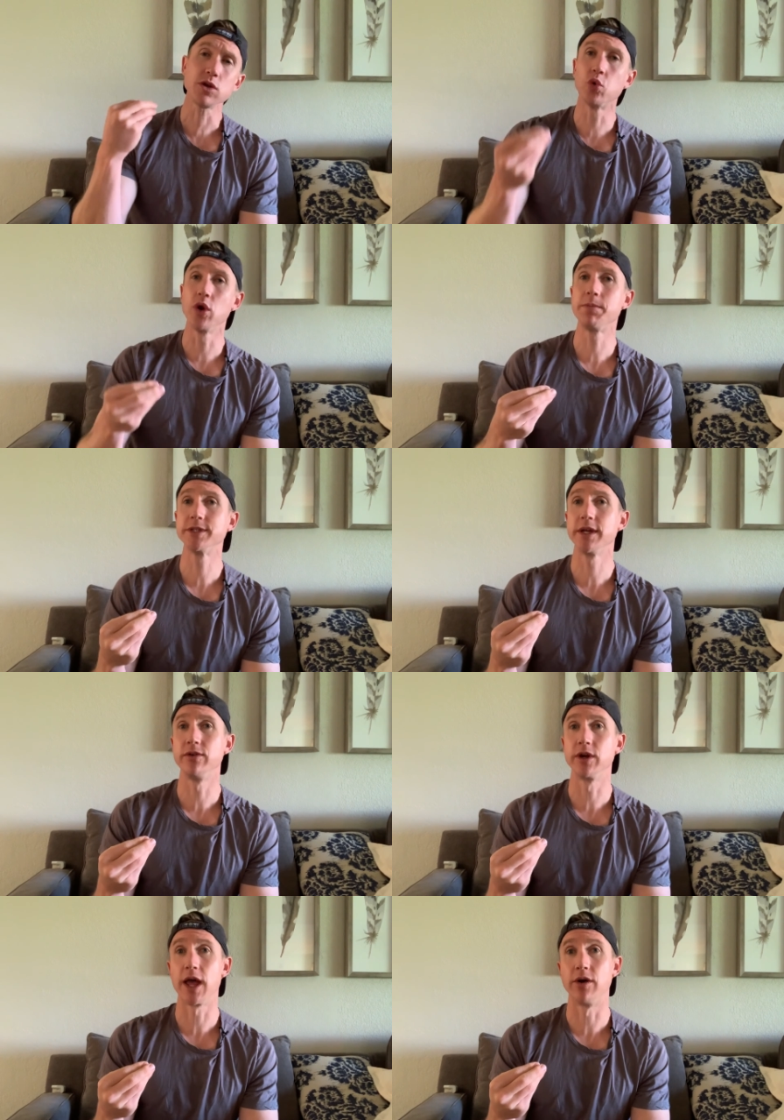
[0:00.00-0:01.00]
20% of
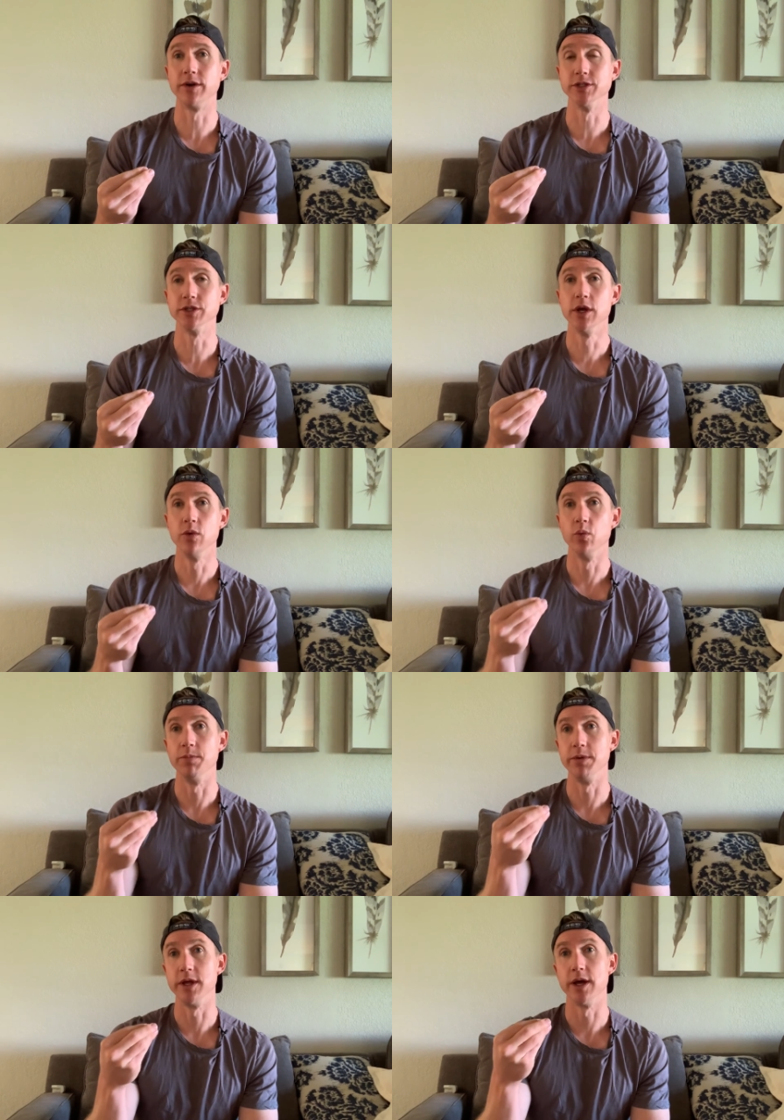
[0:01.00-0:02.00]
your calories
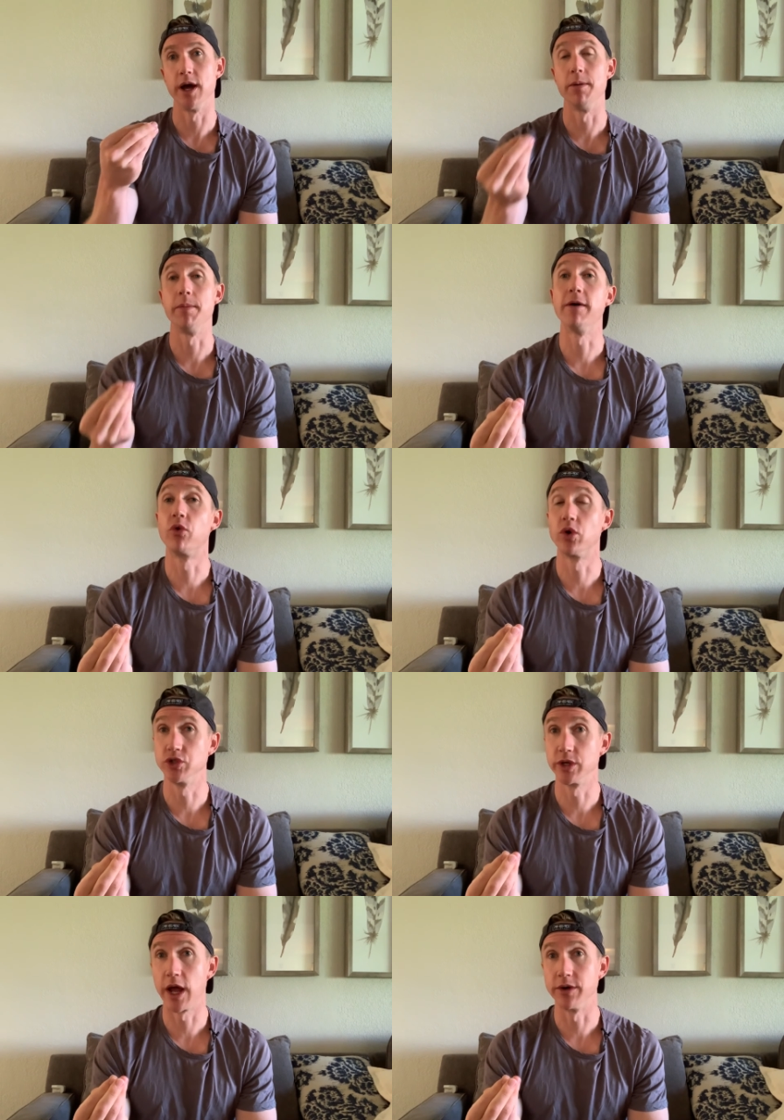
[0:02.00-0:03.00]
would be about
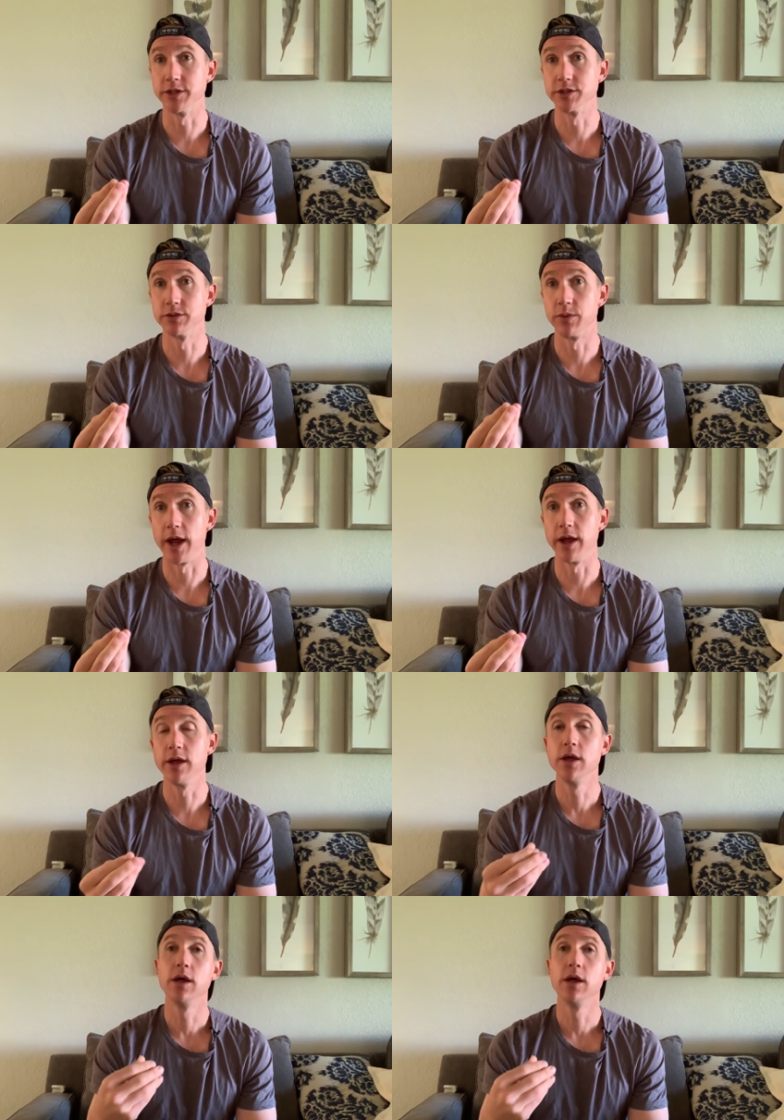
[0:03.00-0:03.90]
400 calories, right?